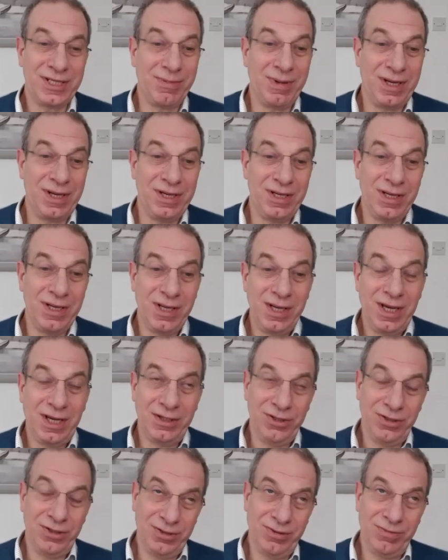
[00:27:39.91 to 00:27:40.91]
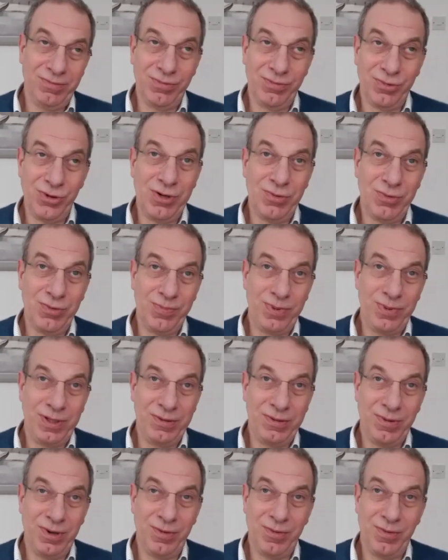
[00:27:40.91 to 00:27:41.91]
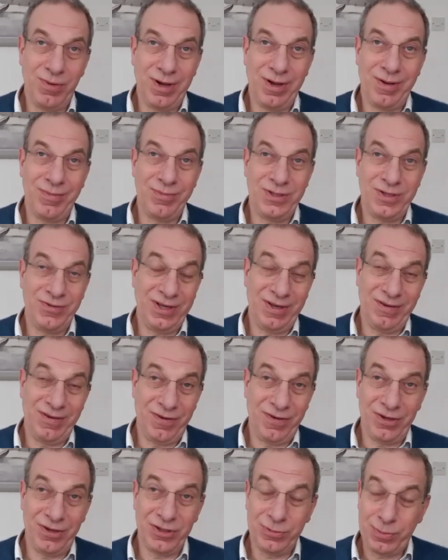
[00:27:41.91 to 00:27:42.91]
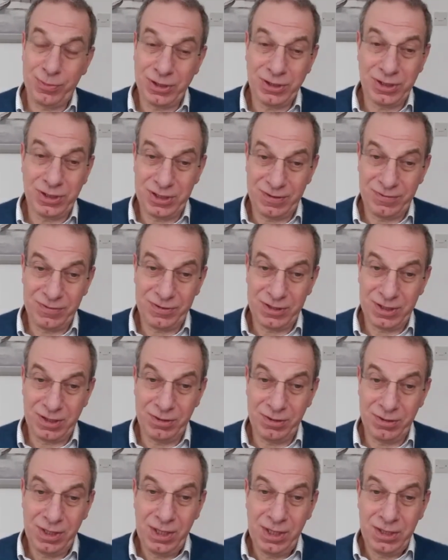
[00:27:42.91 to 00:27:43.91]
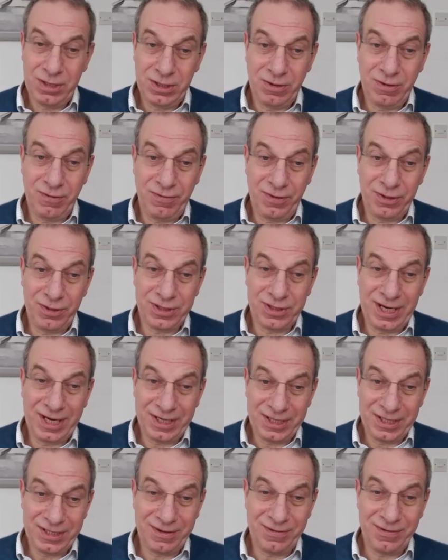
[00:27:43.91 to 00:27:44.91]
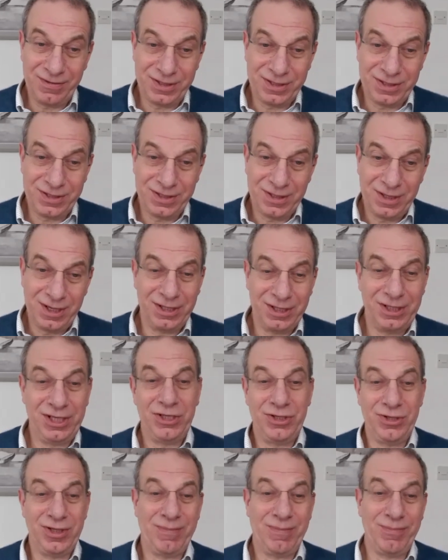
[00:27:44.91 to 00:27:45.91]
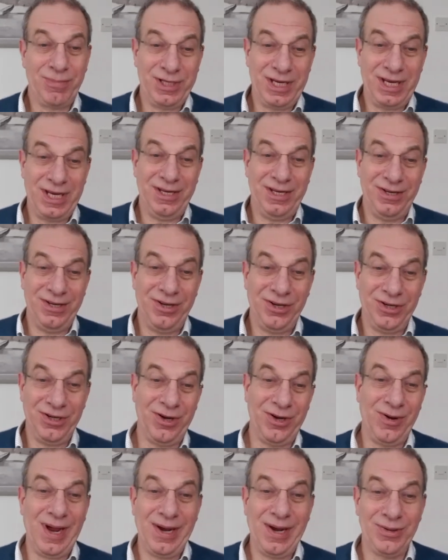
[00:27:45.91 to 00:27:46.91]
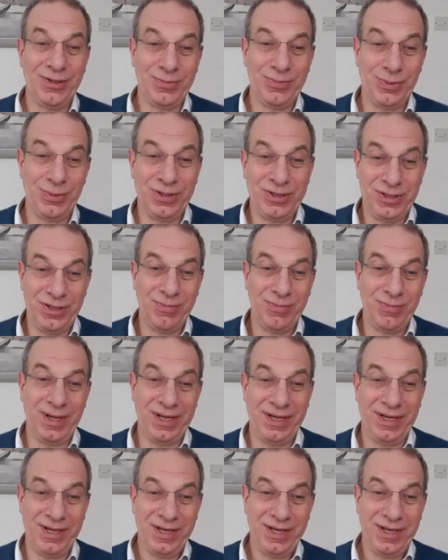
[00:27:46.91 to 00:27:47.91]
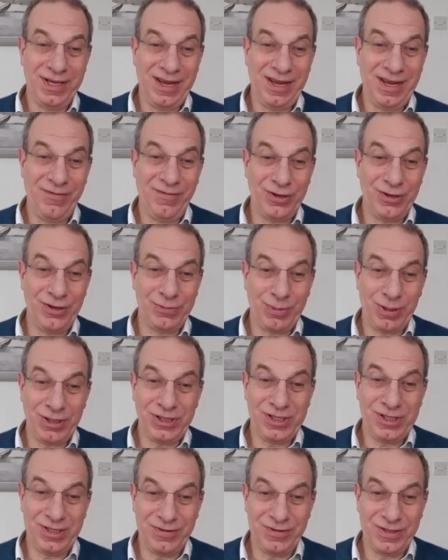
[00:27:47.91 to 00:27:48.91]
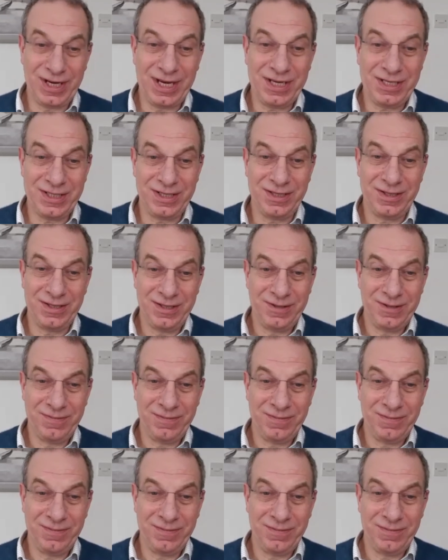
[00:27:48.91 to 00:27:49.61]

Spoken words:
And the other worry would be what happens if they give false positives. So a false negative is, at least you then protect, you're not going to go out, but you may get a false positive test.